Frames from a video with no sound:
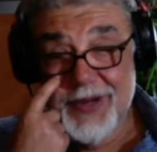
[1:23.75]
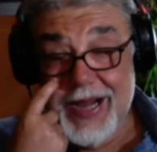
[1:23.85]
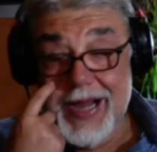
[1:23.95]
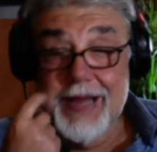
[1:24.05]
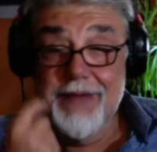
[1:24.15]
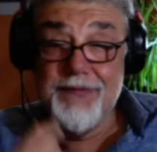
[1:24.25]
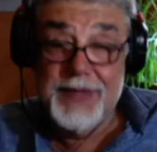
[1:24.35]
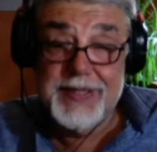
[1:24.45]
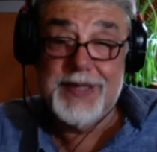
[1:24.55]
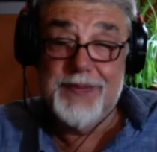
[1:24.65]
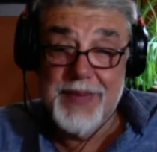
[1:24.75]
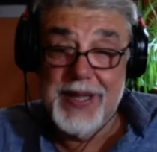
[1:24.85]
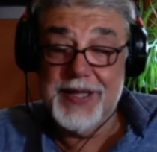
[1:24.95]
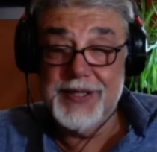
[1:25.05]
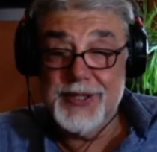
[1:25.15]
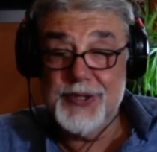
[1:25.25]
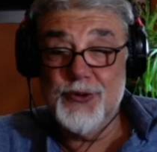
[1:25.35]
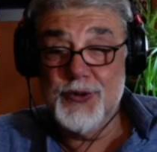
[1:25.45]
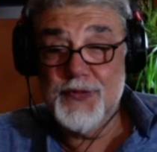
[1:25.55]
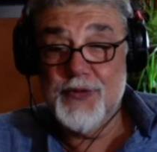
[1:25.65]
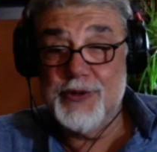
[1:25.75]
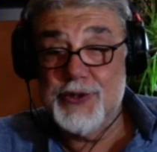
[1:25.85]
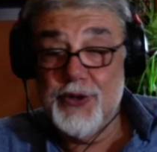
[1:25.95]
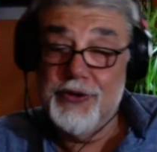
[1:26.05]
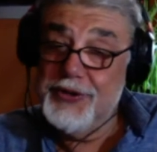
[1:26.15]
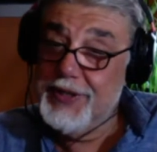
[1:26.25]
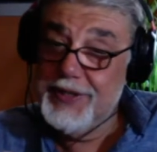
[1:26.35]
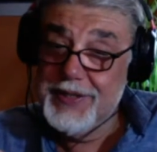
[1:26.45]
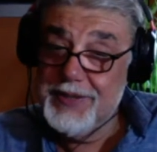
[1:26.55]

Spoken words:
I have visited medical schools for surgeries,